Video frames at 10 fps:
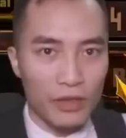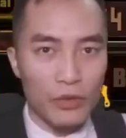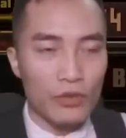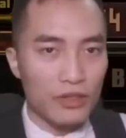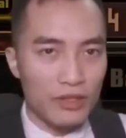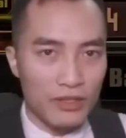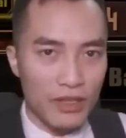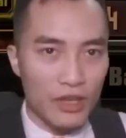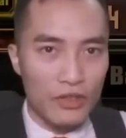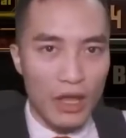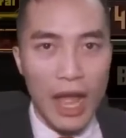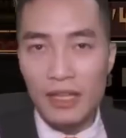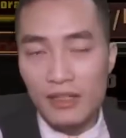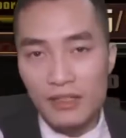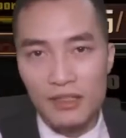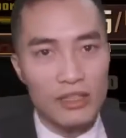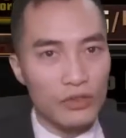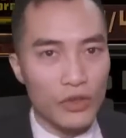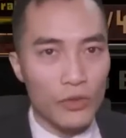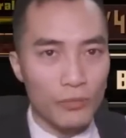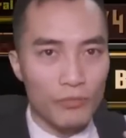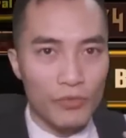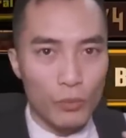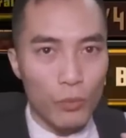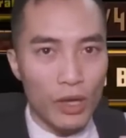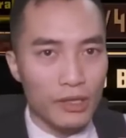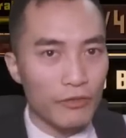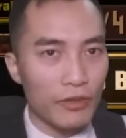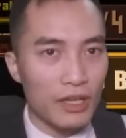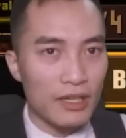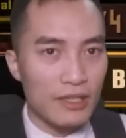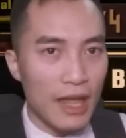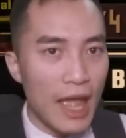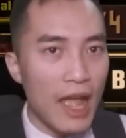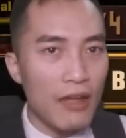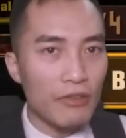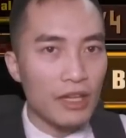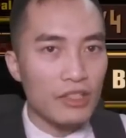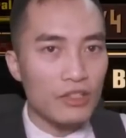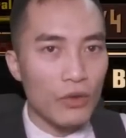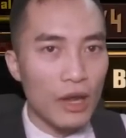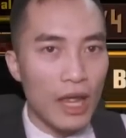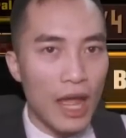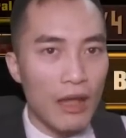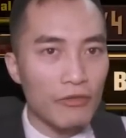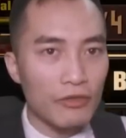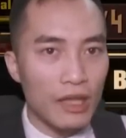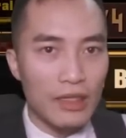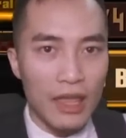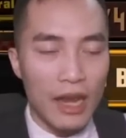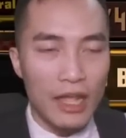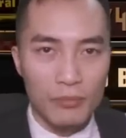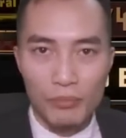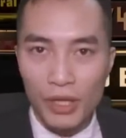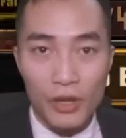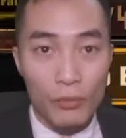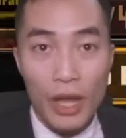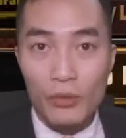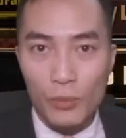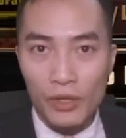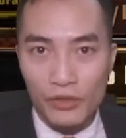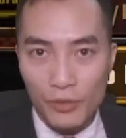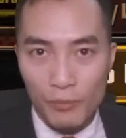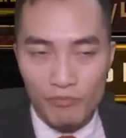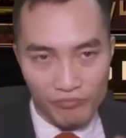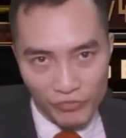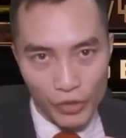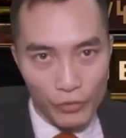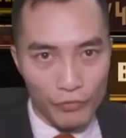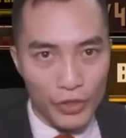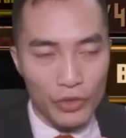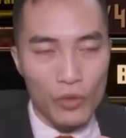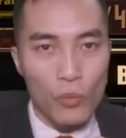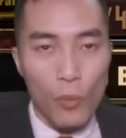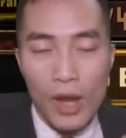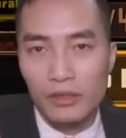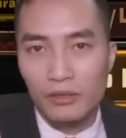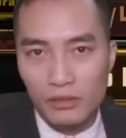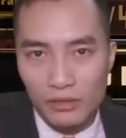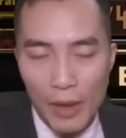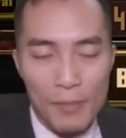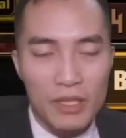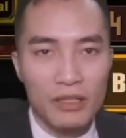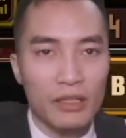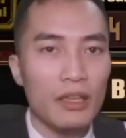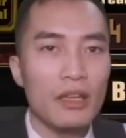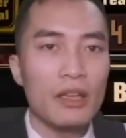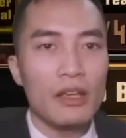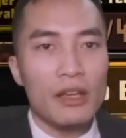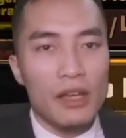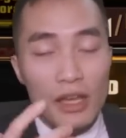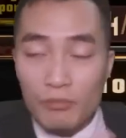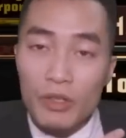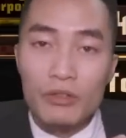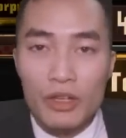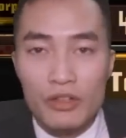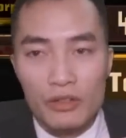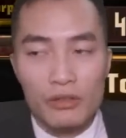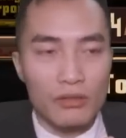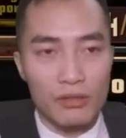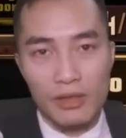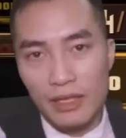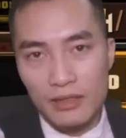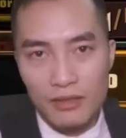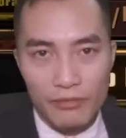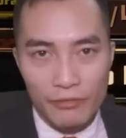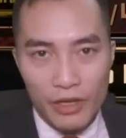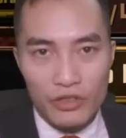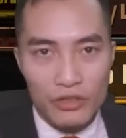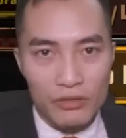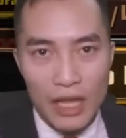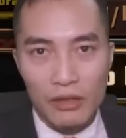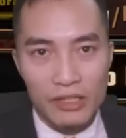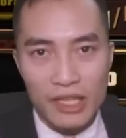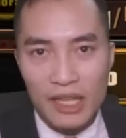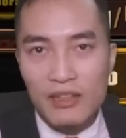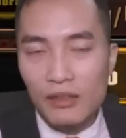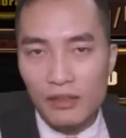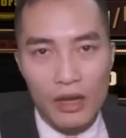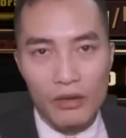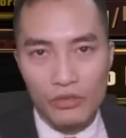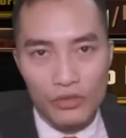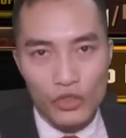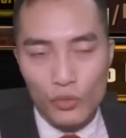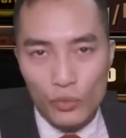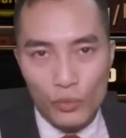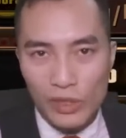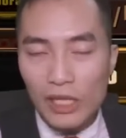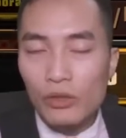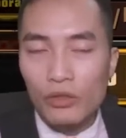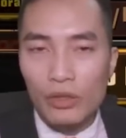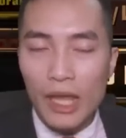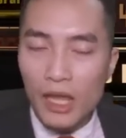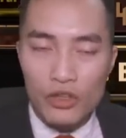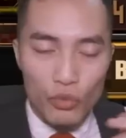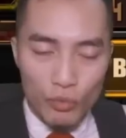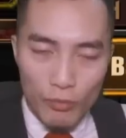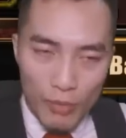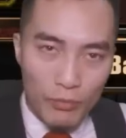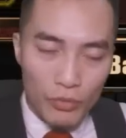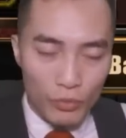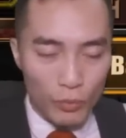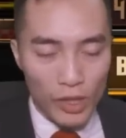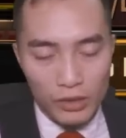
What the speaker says: into this stage, I can see, what affinities I have and I don't have, and that I can play around with to, figure out what I'm missing. In Mirror Dungeon, this functionality isn't there. You either you remember what